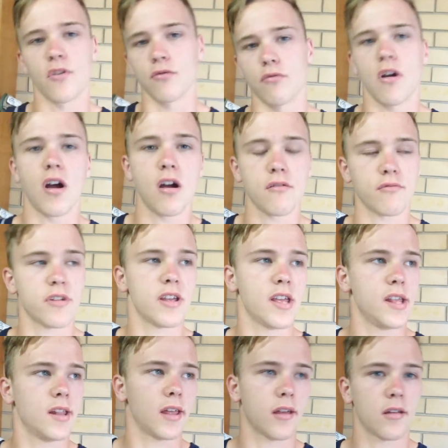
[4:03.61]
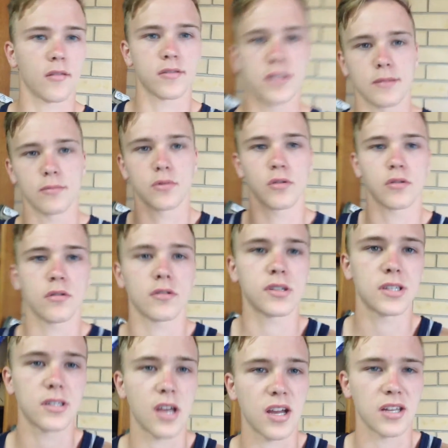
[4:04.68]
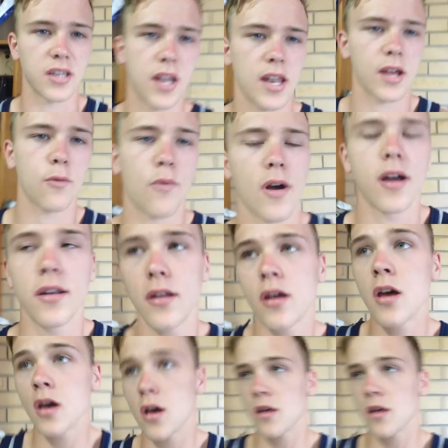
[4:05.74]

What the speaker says: Ferrari, like some psychedelic one.